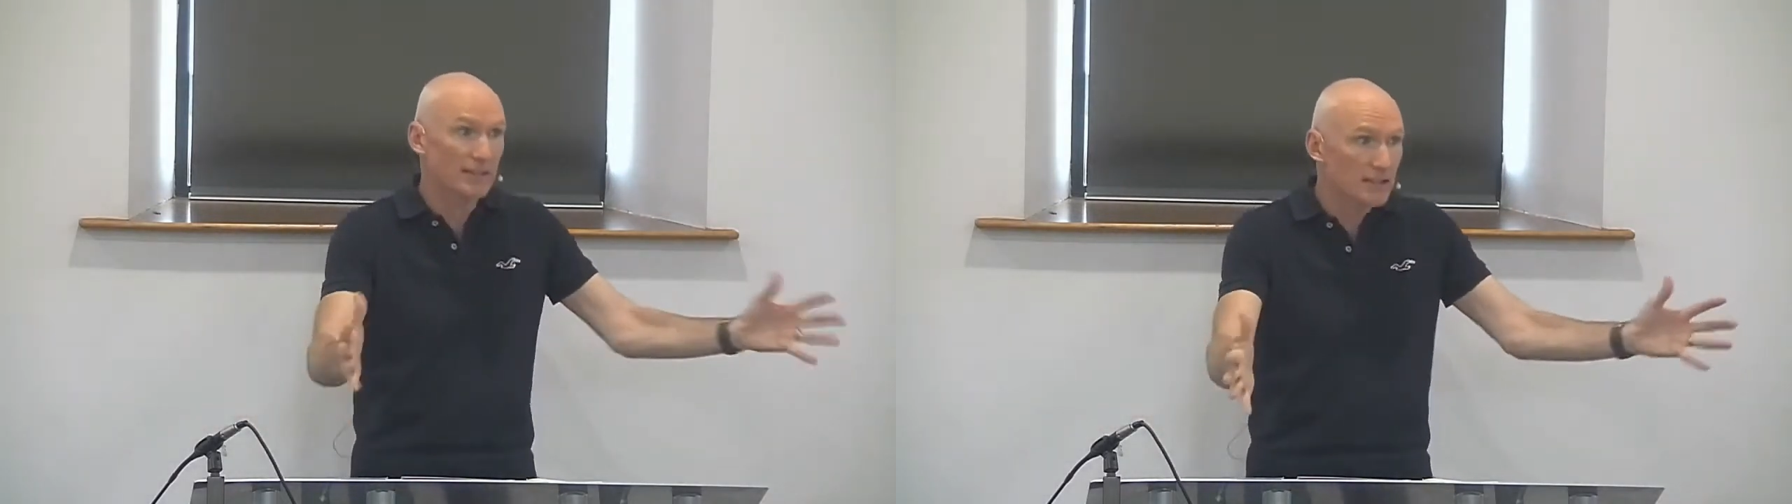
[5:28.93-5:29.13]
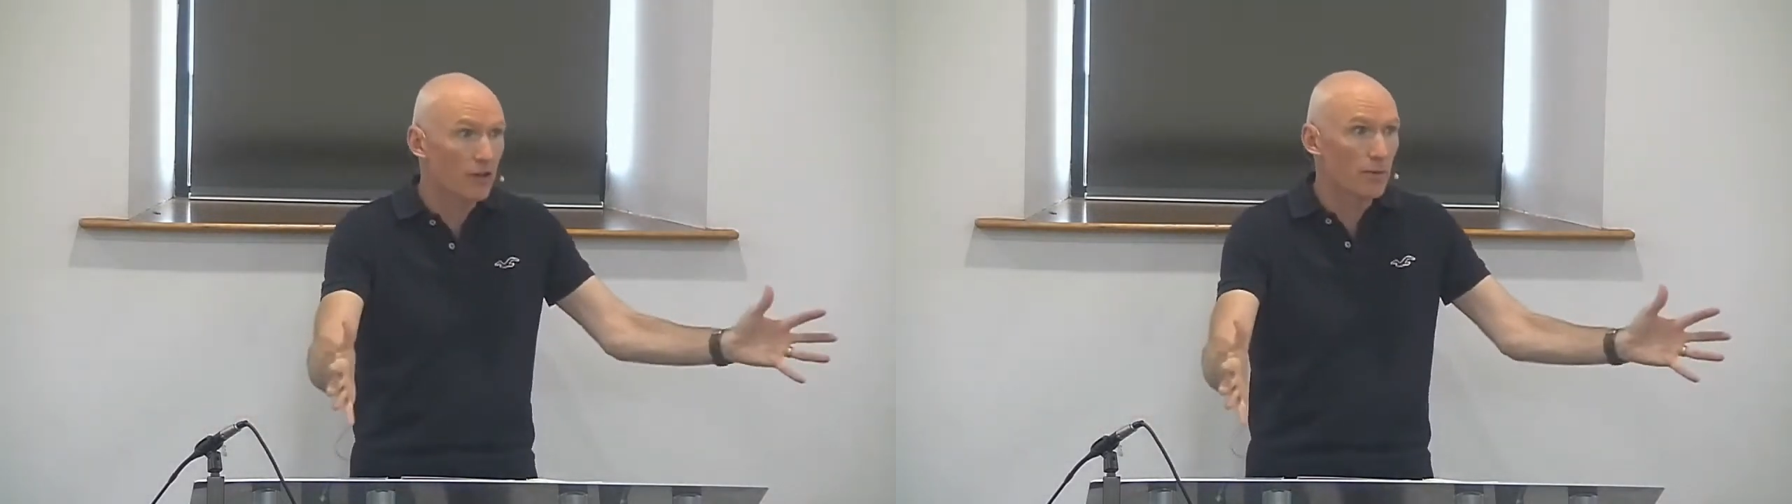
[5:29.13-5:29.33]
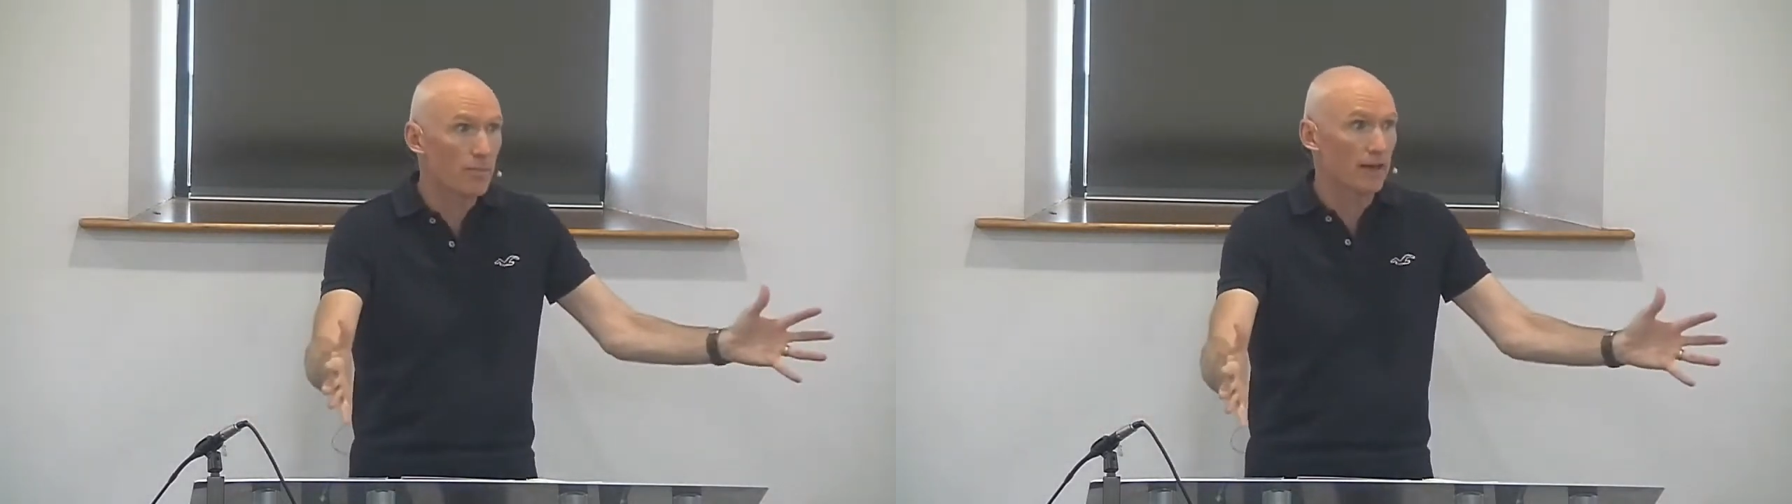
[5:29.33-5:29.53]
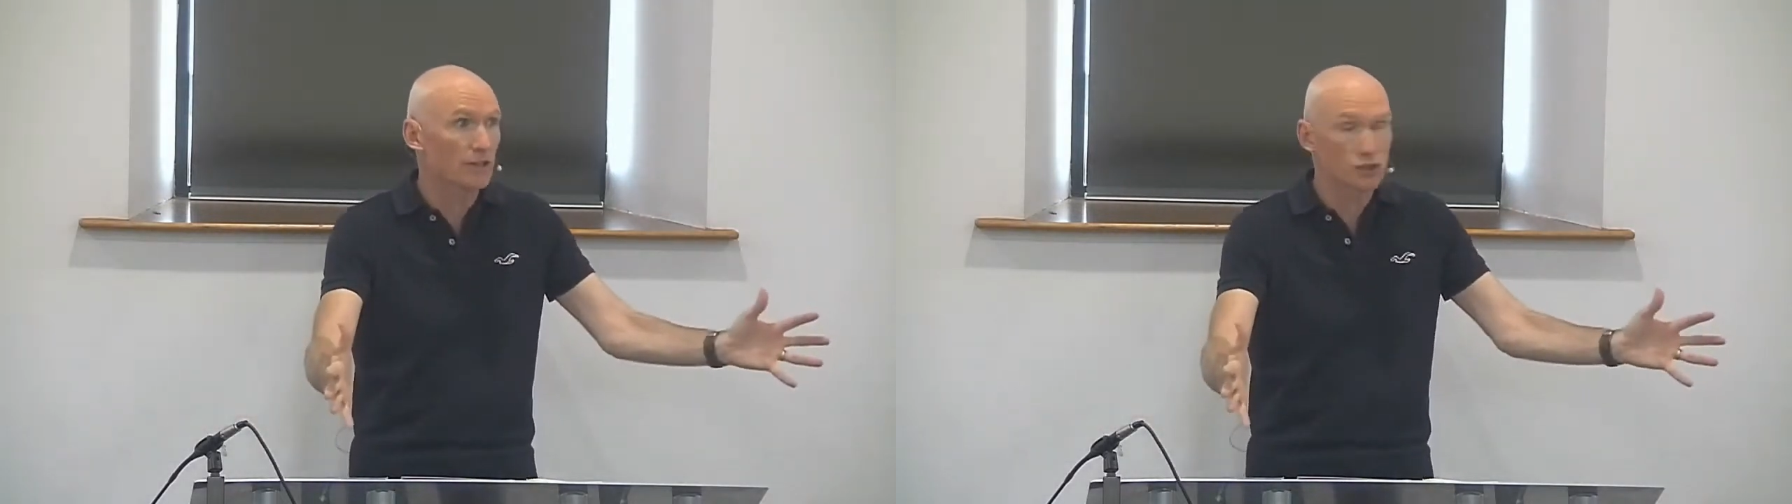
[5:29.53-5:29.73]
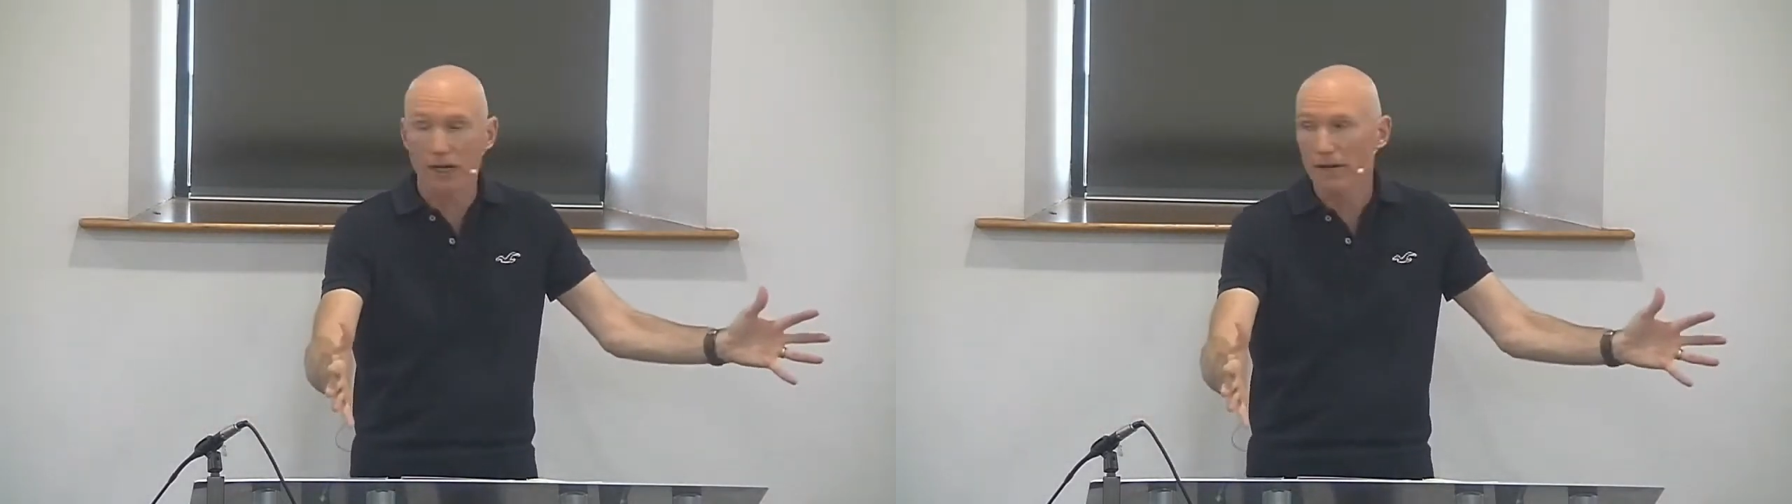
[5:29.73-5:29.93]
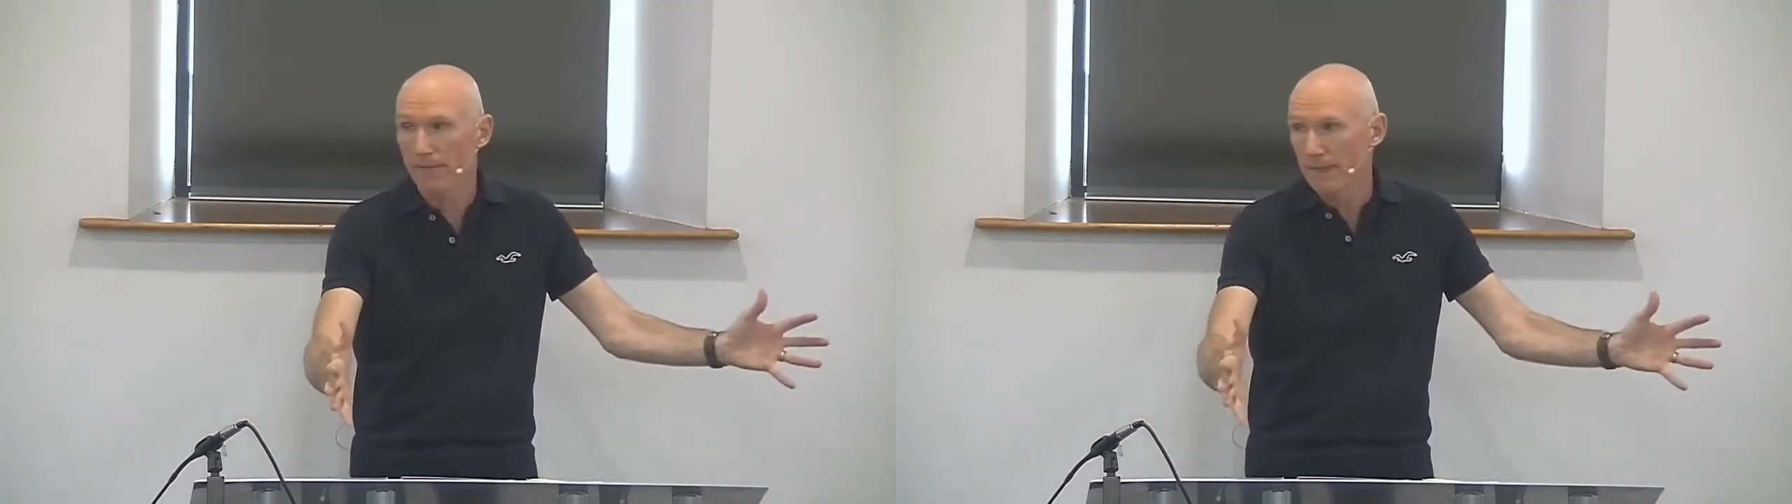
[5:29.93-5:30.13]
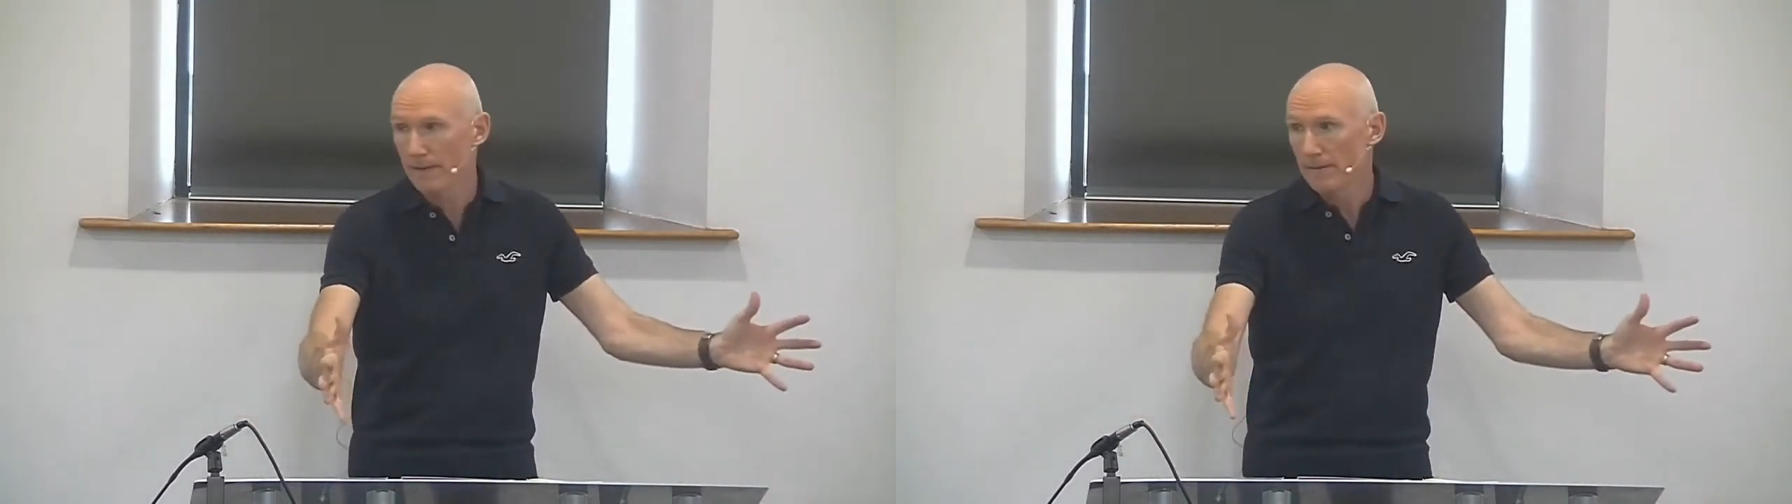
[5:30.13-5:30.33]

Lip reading: That's not the picture.